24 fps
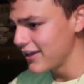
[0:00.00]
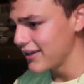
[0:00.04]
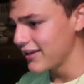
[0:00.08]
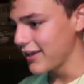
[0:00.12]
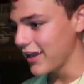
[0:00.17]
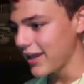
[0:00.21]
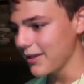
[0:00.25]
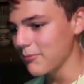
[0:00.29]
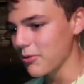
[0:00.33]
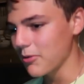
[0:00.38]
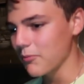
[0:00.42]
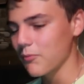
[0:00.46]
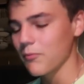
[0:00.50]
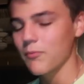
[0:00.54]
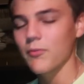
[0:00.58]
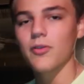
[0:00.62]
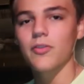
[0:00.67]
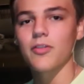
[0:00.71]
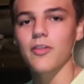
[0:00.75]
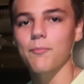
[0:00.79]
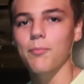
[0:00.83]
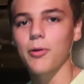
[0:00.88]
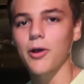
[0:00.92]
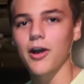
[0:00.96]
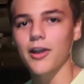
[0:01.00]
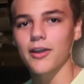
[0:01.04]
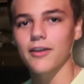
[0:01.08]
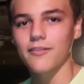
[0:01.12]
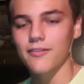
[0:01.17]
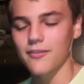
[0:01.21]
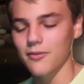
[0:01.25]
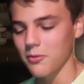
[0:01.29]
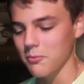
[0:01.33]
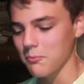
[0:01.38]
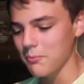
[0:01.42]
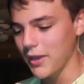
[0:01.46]
Name them. The pond
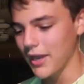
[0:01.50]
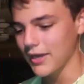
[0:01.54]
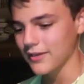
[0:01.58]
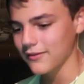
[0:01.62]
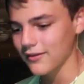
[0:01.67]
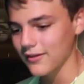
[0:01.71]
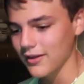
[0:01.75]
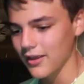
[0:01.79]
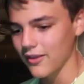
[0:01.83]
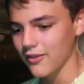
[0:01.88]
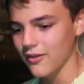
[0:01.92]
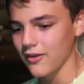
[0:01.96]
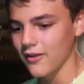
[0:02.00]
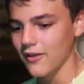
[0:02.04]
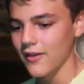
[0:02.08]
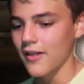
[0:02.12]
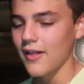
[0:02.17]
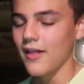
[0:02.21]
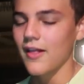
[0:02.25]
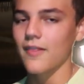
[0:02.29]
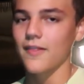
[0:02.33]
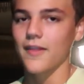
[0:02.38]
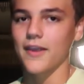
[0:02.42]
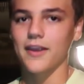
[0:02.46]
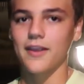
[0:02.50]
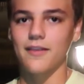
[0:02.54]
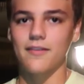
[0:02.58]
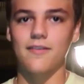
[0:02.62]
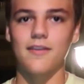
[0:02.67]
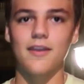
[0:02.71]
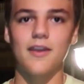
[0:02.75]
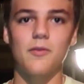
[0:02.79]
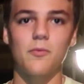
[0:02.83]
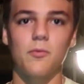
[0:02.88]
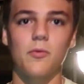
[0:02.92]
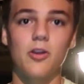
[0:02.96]
is coming back together. Like I
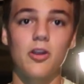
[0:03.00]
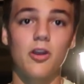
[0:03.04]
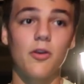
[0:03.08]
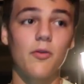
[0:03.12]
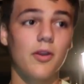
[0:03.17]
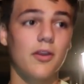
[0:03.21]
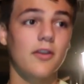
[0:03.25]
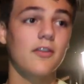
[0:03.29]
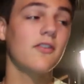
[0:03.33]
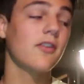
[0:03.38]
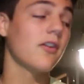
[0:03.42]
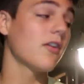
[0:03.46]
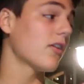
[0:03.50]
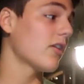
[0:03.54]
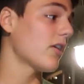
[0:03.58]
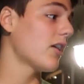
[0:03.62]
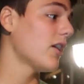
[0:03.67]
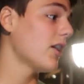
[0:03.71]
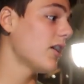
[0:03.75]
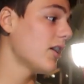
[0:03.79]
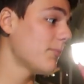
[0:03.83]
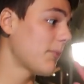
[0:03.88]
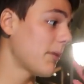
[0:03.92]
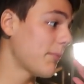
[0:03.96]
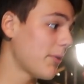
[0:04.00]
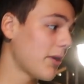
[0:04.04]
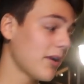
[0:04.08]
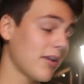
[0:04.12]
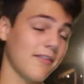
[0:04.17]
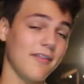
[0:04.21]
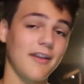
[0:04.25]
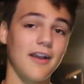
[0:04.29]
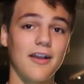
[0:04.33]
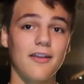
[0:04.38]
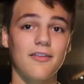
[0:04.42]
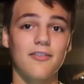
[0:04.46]
said, we're going to uh, my
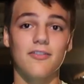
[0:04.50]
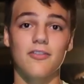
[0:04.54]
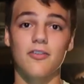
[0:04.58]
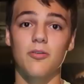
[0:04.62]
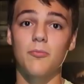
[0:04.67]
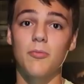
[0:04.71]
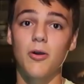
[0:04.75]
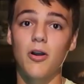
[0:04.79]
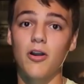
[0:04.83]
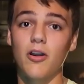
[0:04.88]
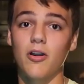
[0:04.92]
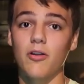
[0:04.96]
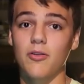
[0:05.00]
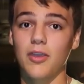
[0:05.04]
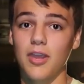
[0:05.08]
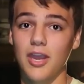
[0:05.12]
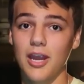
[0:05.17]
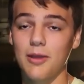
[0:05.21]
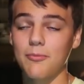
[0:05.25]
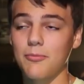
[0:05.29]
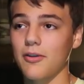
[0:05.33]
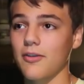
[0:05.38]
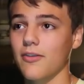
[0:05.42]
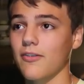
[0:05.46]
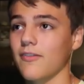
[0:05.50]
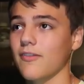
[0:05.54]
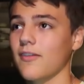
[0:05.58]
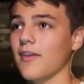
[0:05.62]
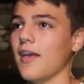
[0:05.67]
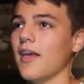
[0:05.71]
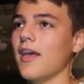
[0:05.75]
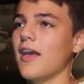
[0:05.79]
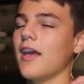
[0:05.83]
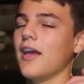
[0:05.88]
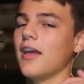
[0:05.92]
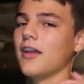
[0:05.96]
buddy's house tomorrow, Cameron's,
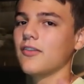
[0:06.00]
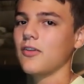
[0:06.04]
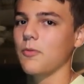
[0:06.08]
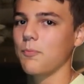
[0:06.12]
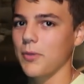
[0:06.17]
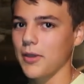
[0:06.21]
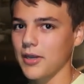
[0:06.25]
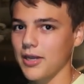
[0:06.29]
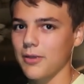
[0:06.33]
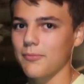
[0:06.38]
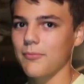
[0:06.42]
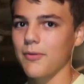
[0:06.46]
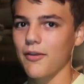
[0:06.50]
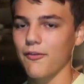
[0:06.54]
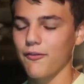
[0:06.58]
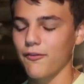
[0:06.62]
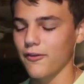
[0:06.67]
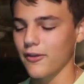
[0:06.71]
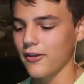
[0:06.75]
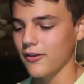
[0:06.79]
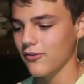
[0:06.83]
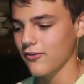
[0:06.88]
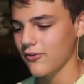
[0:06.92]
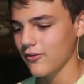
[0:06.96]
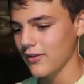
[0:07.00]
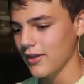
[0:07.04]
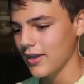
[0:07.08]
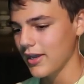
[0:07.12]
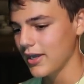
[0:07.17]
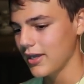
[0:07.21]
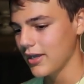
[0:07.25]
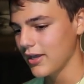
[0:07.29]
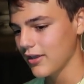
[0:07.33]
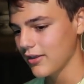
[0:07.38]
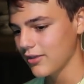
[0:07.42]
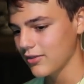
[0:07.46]
to pick up my fish
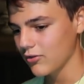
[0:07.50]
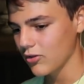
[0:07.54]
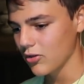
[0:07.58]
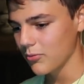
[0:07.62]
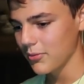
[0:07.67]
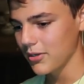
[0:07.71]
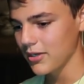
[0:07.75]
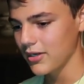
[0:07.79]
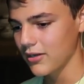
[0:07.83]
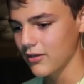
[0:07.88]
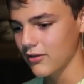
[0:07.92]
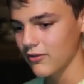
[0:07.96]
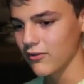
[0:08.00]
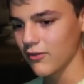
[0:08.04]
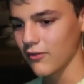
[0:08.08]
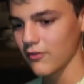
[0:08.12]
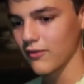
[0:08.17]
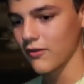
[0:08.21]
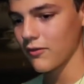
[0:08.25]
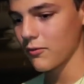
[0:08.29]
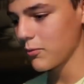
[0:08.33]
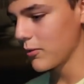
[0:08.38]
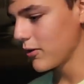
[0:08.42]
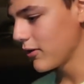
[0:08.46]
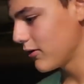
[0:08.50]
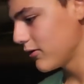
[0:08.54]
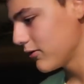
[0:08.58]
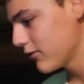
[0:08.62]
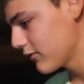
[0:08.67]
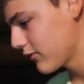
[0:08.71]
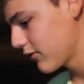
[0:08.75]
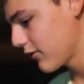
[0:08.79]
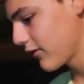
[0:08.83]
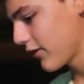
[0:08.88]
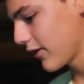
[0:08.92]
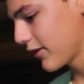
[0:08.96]
and uh, throw them in here just as well,
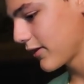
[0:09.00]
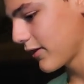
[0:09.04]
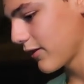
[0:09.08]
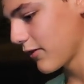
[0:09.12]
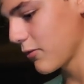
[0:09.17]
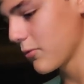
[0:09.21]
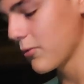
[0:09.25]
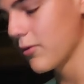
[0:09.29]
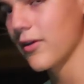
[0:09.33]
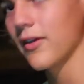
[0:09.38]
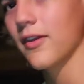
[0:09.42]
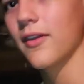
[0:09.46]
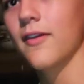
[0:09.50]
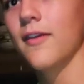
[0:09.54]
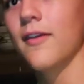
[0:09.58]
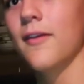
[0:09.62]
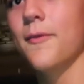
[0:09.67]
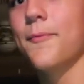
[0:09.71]
just like this one.